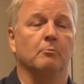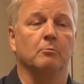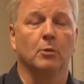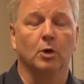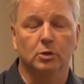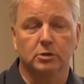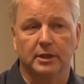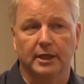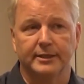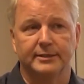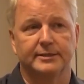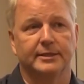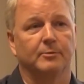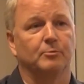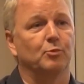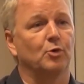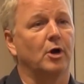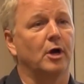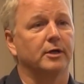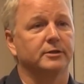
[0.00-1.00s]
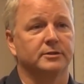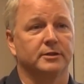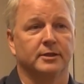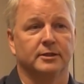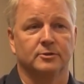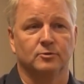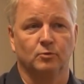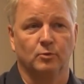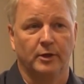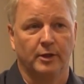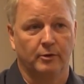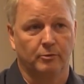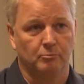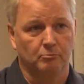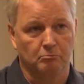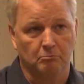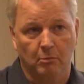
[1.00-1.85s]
multi-step process with